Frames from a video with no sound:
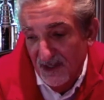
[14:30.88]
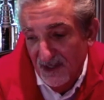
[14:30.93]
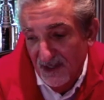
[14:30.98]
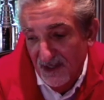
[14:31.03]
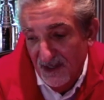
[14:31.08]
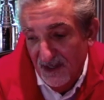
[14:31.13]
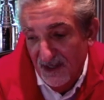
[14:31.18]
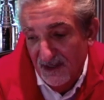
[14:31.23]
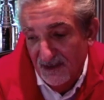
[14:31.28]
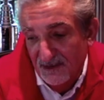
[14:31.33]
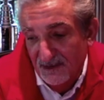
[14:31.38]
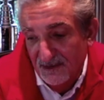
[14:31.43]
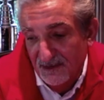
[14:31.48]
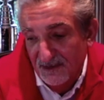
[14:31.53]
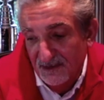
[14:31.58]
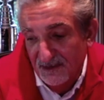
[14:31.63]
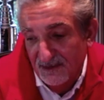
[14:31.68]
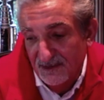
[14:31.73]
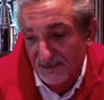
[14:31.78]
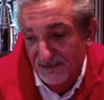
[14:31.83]
And
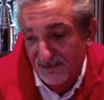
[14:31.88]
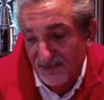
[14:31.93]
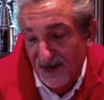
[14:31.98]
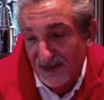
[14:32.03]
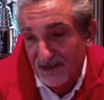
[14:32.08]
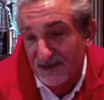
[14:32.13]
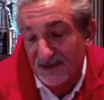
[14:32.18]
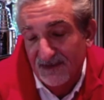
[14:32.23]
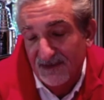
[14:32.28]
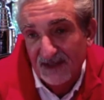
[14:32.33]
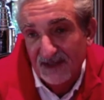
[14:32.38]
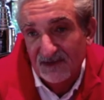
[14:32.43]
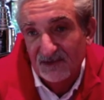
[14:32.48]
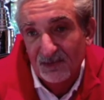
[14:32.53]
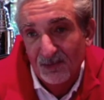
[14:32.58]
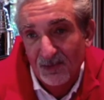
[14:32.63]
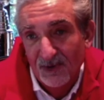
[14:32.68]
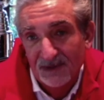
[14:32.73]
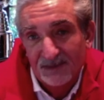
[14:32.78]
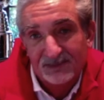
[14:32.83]
frankly, that's
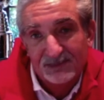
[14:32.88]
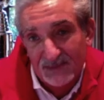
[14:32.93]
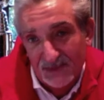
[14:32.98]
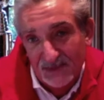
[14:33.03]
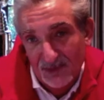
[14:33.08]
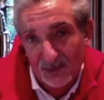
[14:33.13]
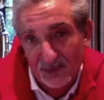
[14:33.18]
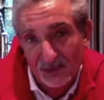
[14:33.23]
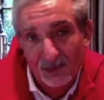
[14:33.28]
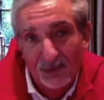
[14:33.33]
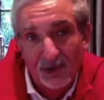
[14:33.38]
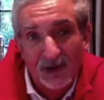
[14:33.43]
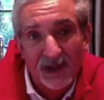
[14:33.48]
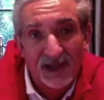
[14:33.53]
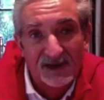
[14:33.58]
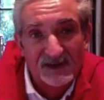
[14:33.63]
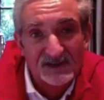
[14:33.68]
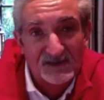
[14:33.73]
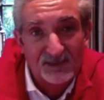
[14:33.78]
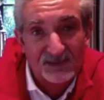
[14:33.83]
what you
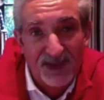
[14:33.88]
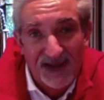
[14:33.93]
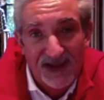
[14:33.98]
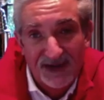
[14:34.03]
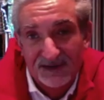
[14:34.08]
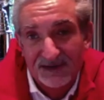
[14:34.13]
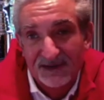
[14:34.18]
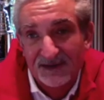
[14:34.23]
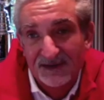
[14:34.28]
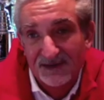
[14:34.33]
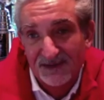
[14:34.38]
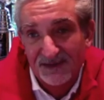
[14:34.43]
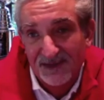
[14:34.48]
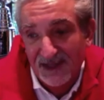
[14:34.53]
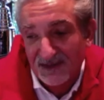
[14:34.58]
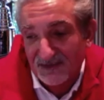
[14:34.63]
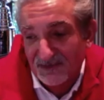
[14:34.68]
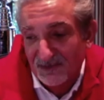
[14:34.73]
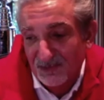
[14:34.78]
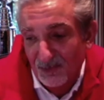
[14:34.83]
expect.
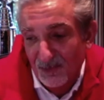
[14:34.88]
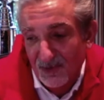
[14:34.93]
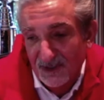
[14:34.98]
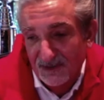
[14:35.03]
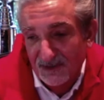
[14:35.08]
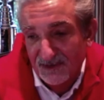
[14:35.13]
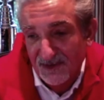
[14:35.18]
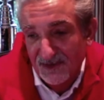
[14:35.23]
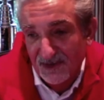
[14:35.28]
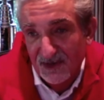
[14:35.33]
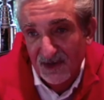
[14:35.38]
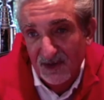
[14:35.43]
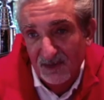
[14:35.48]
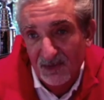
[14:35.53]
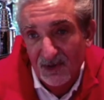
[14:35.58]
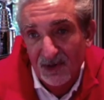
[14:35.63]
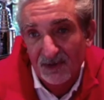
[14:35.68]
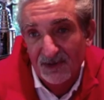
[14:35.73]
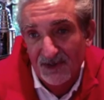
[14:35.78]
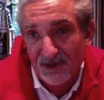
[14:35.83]
That's what the
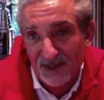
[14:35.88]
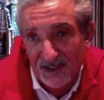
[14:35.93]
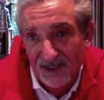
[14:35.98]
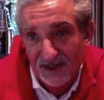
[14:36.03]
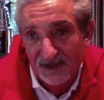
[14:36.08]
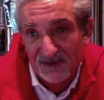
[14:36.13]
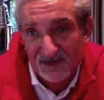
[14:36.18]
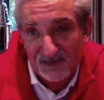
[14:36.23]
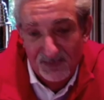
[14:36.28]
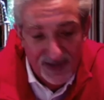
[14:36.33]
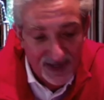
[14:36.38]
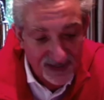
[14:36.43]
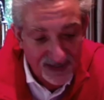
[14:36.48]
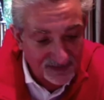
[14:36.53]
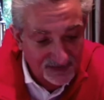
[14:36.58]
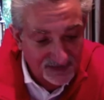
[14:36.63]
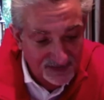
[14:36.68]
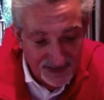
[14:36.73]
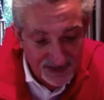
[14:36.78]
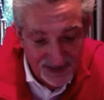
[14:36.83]
community
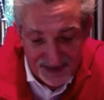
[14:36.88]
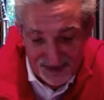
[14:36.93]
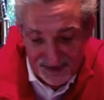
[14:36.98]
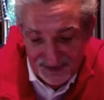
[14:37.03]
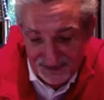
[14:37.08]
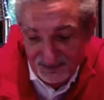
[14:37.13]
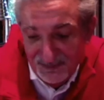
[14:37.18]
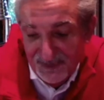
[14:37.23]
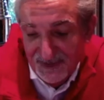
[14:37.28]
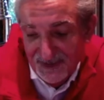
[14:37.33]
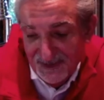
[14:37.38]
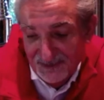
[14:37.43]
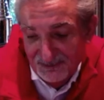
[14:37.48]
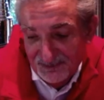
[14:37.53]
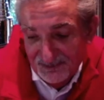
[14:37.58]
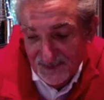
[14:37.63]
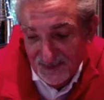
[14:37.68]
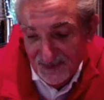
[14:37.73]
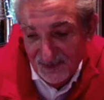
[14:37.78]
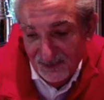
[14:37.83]
expects. And
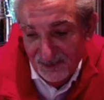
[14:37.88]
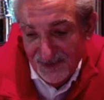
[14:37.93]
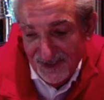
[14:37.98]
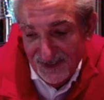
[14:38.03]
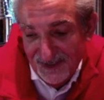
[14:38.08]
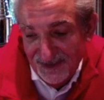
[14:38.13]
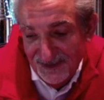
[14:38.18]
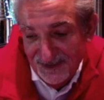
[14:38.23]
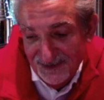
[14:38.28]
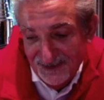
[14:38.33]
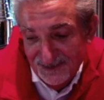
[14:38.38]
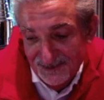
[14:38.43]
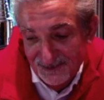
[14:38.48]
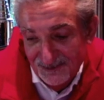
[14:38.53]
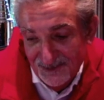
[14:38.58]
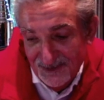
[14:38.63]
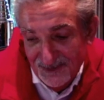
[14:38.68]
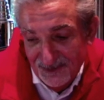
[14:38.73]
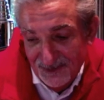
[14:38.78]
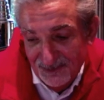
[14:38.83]
you know,
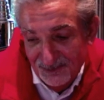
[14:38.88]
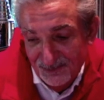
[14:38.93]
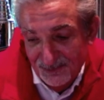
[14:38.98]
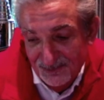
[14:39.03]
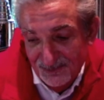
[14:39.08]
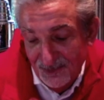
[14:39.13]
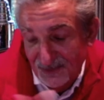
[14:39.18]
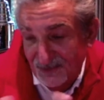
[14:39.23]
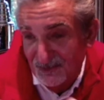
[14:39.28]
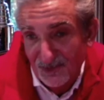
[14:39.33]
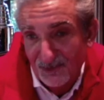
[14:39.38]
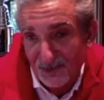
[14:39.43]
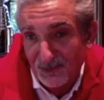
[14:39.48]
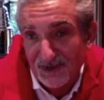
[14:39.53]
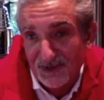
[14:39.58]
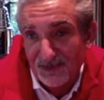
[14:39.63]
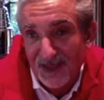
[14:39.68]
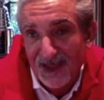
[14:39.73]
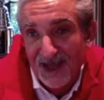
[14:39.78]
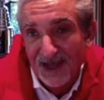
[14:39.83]
we are
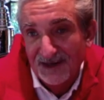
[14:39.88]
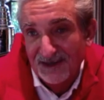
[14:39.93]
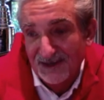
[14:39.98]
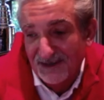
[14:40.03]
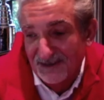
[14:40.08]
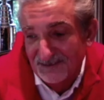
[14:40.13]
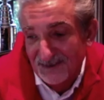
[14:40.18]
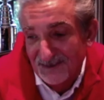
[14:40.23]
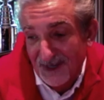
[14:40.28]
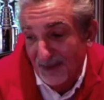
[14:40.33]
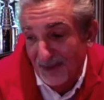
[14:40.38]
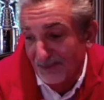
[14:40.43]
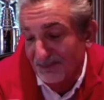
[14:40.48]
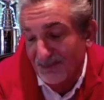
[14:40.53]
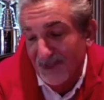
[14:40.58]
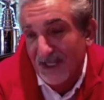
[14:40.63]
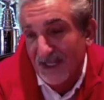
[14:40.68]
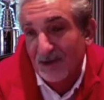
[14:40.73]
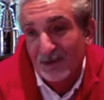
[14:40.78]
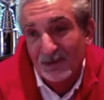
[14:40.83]
doing that. And I'm
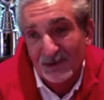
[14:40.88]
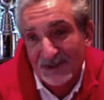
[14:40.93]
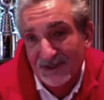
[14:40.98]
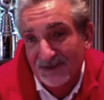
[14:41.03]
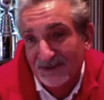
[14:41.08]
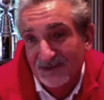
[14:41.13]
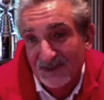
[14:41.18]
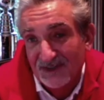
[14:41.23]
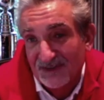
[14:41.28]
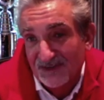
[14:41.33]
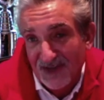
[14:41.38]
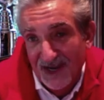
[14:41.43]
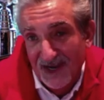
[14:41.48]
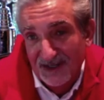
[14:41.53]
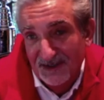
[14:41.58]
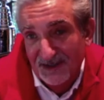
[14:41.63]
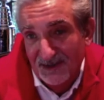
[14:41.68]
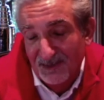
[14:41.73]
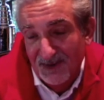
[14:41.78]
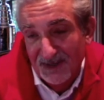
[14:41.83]
equally as
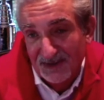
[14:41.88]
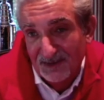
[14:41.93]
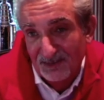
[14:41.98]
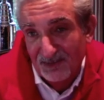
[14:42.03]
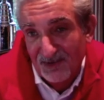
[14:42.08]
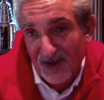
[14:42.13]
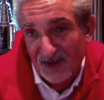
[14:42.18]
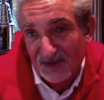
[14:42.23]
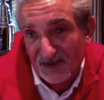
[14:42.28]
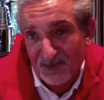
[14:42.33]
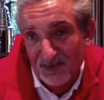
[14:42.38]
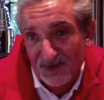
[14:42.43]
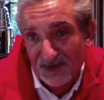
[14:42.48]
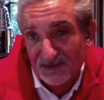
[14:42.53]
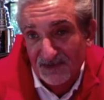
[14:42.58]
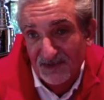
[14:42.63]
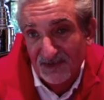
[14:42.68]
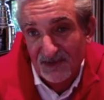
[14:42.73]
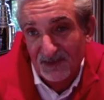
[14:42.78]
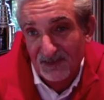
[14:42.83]
excited about the prospects
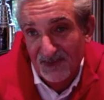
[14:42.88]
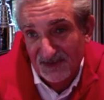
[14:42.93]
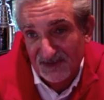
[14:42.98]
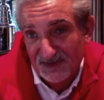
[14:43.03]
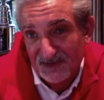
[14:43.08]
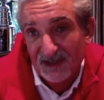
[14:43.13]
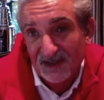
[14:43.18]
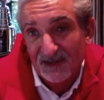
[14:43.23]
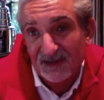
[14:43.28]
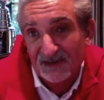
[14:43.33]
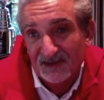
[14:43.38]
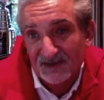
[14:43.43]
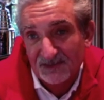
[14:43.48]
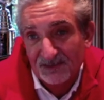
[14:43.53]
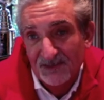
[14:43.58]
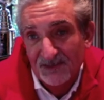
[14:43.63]
for the Mystics.